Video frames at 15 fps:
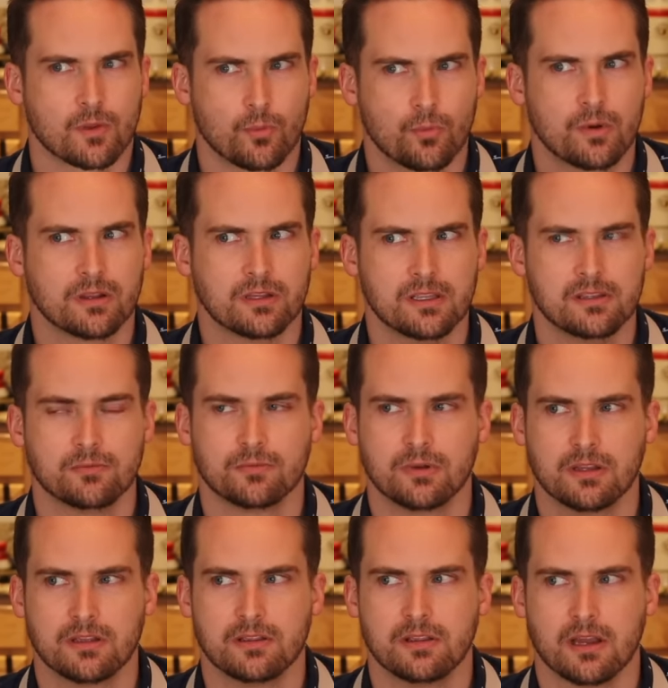Really,
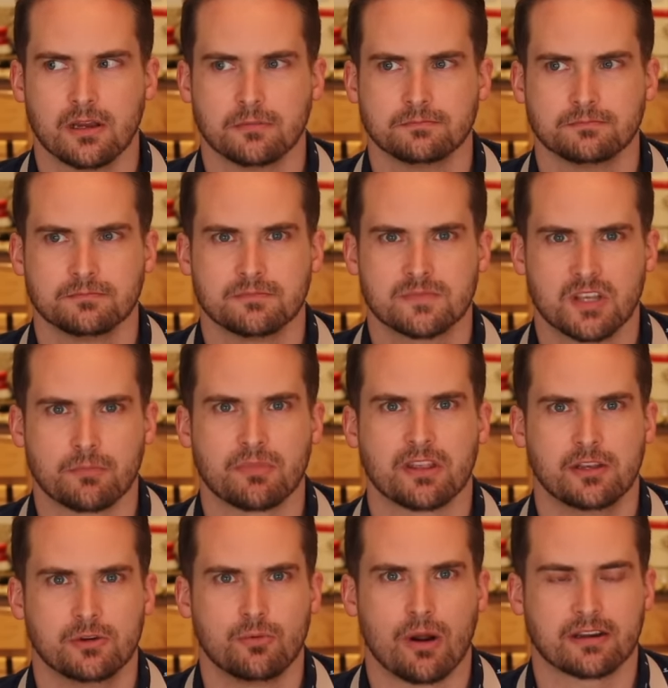really um,
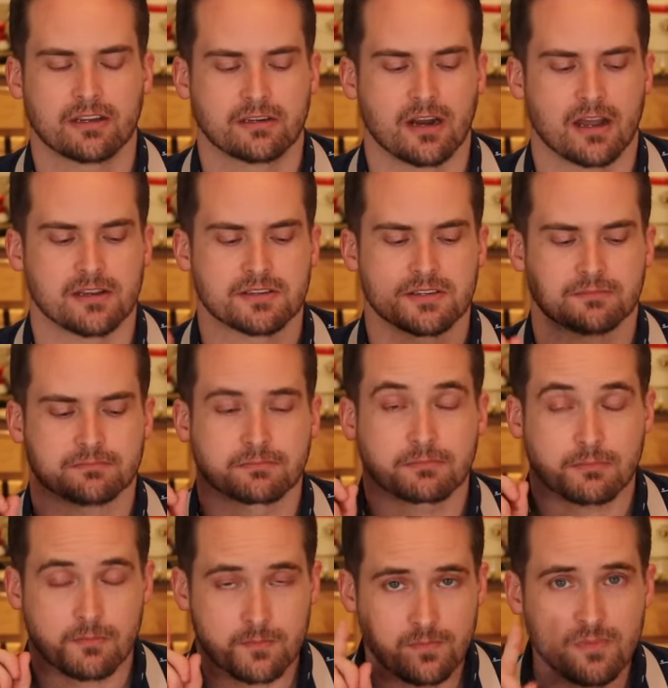something you'd recognize.
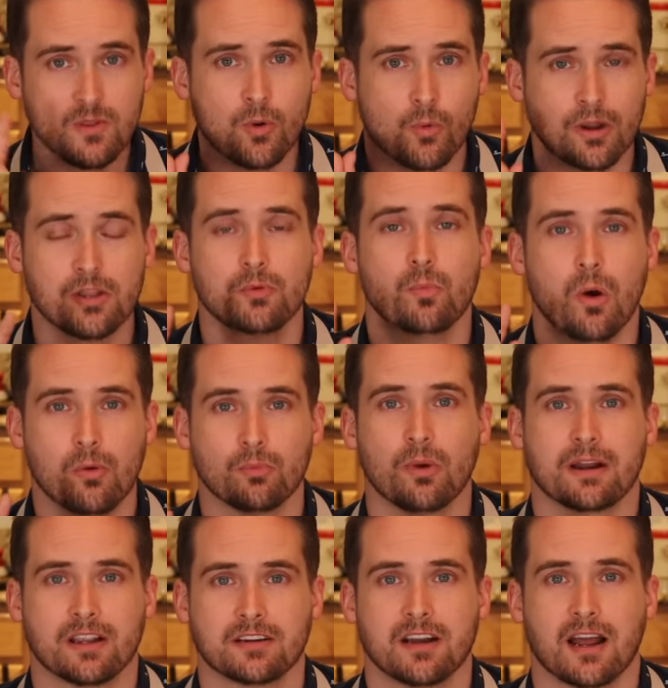What you won't
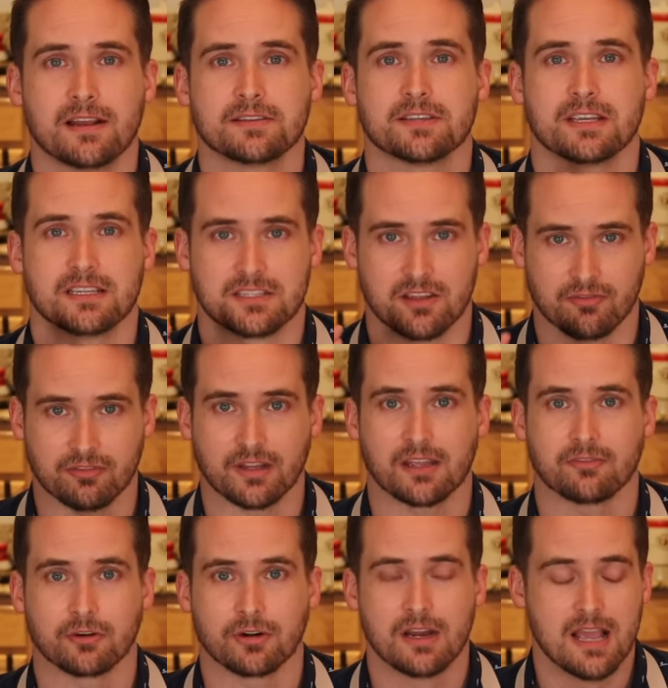recognize is the
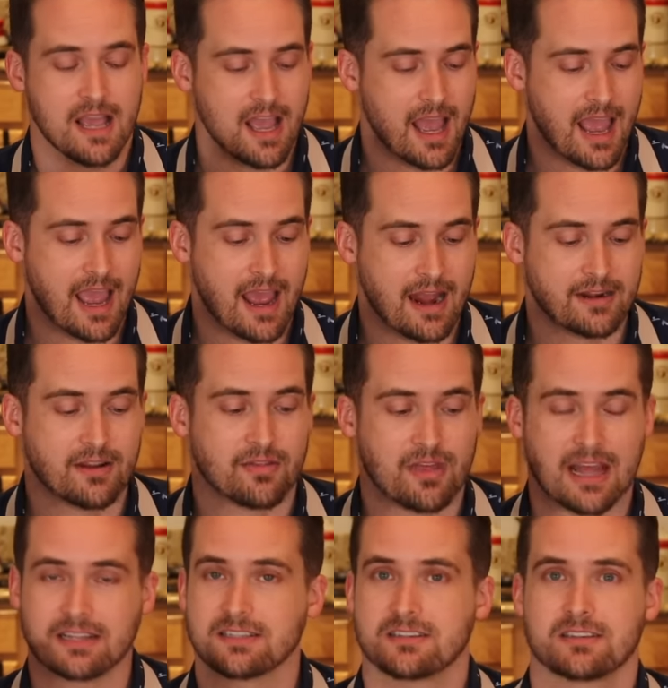flavor, and
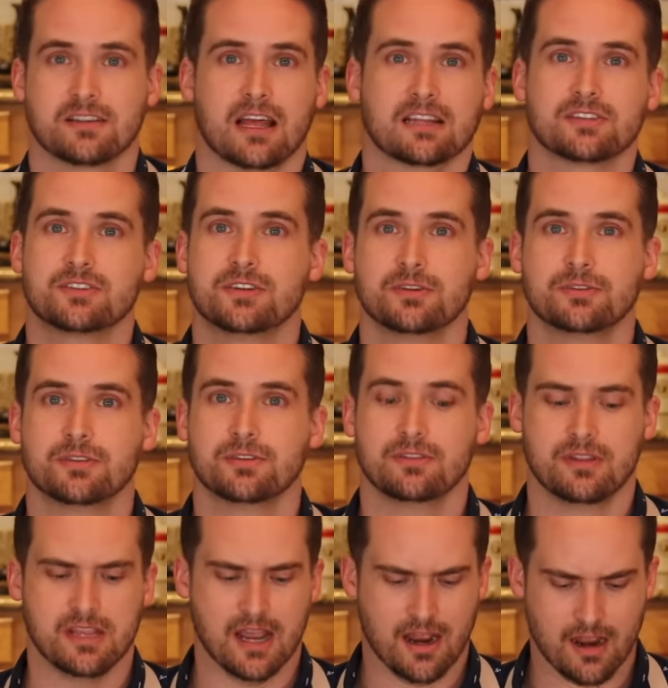that's that's due to
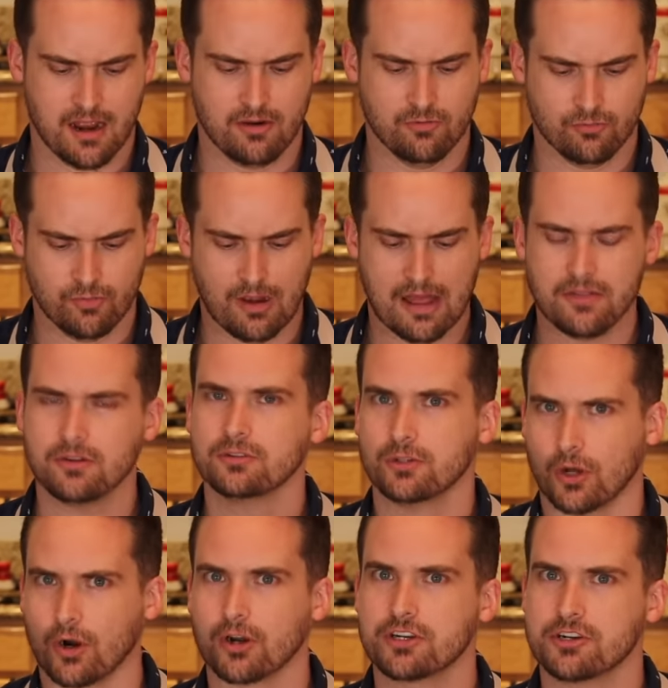the rather
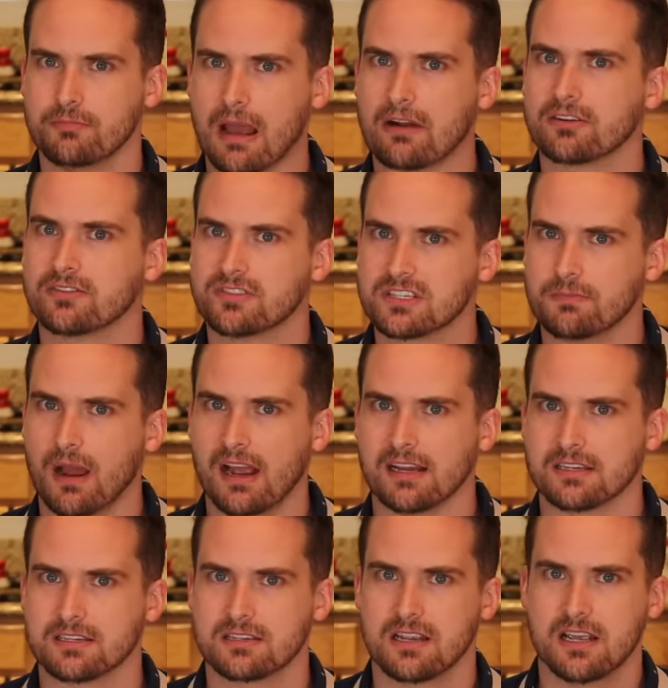large amount of
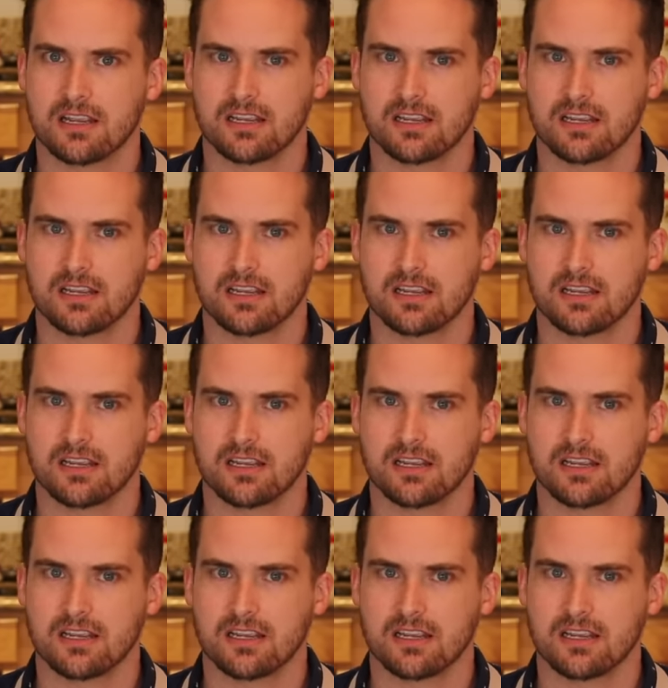spice.